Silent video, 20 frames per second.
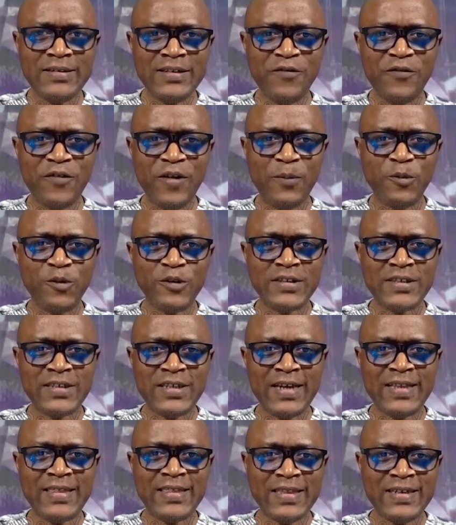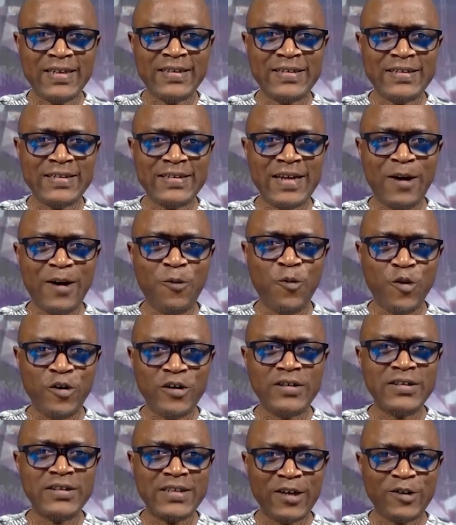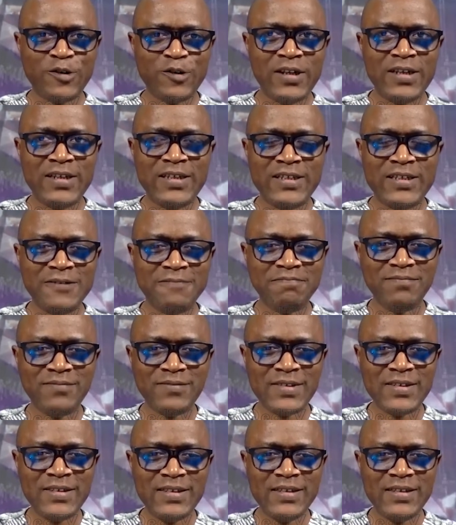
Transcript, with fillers: if I must say, I think that word is actually